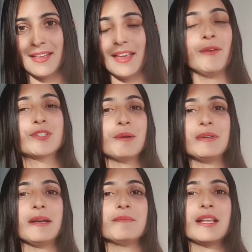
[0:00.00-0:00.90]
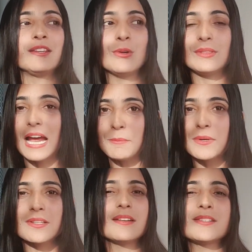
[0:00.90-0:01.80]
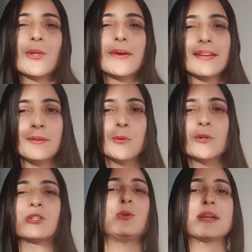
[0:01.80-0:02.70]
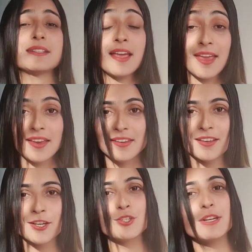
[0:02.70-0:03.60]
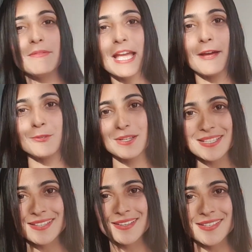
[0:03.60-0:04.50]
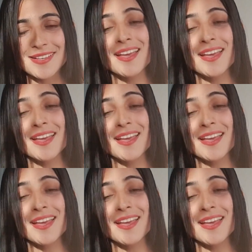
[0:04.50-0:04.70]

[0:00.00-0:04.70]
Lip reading: If sometimes that person is not in mood, so you can say, hey, today we have to discuss.